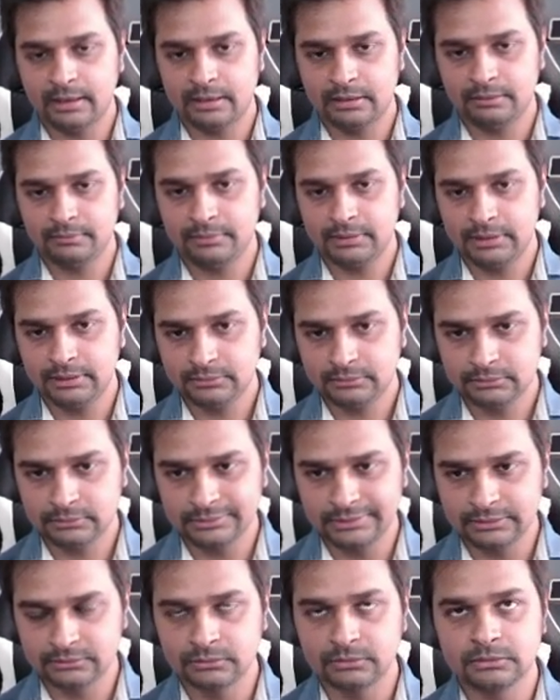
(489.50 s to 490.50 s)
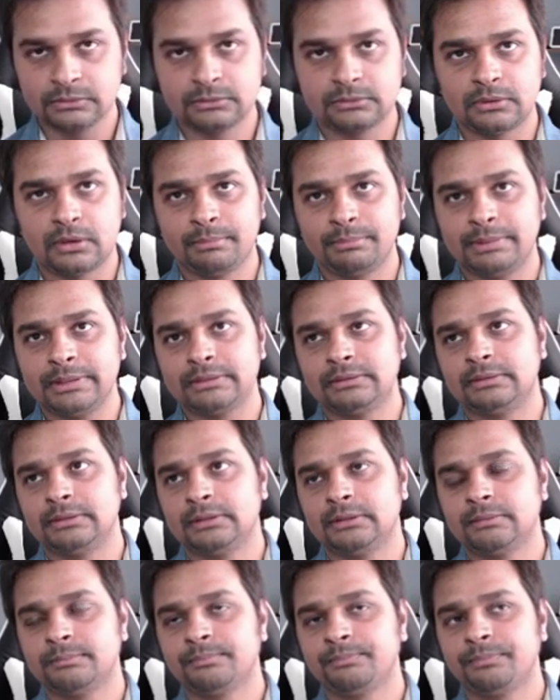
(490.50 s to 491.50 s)
activities. So there's no stoppage
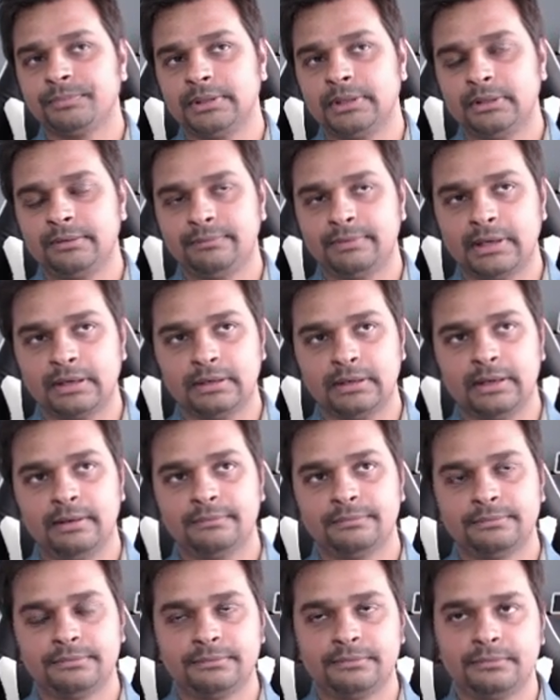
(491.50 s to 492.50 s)
there. In fact, I